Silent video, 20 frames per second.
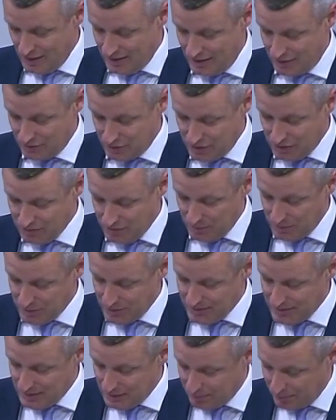Now, she
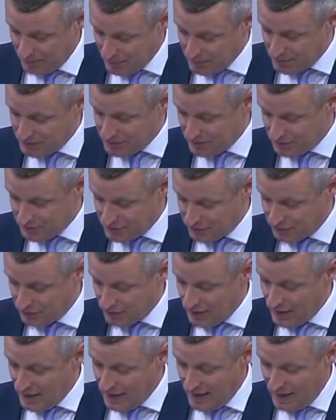represented Plymouth, Sutton
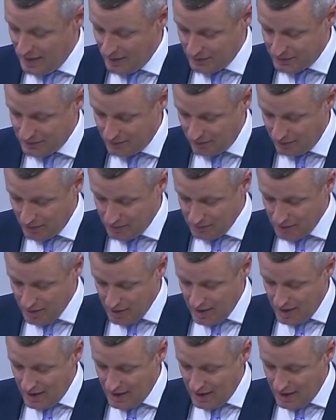at the time,